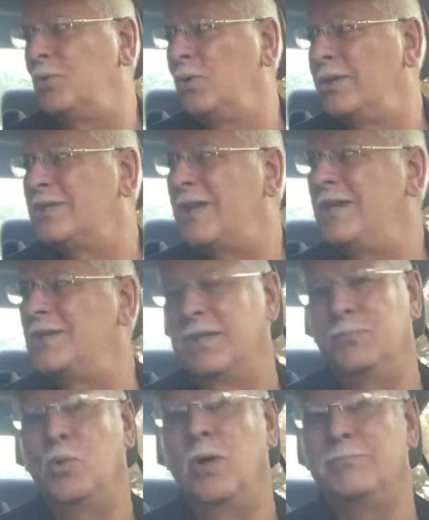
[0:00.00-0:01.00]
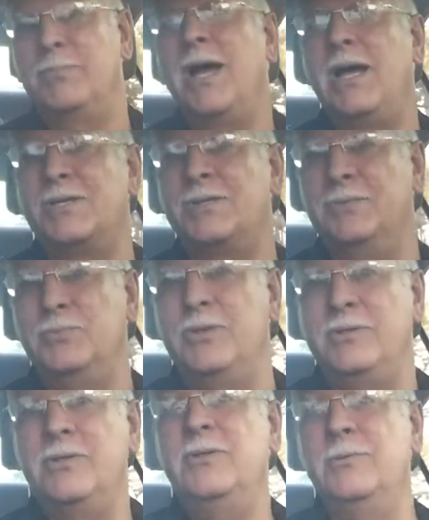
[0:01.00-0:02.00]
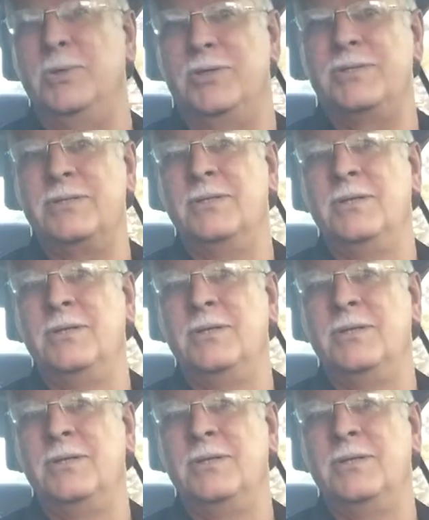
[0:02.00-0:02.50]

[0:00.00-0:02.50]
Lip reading: all his eggs in one basket with humans,